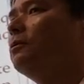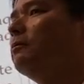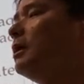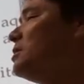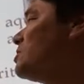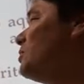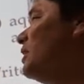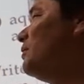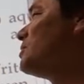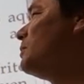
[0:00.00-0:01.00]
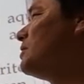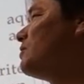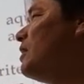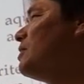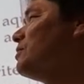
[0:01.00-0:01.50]
minus 3, which means
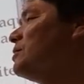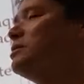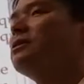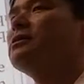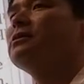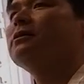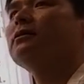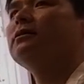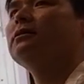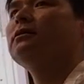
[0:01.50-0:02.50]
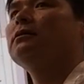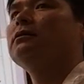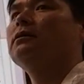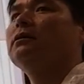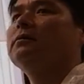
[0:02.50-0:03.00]
phosphorus is
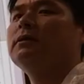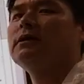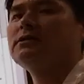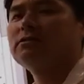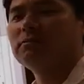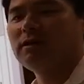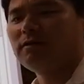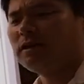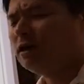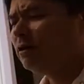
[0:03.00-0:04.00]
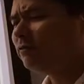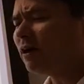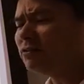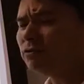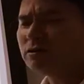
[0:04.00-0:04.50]
plus 3.
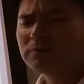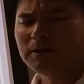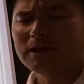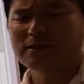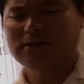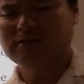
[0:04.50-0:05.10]
Phosphorus plus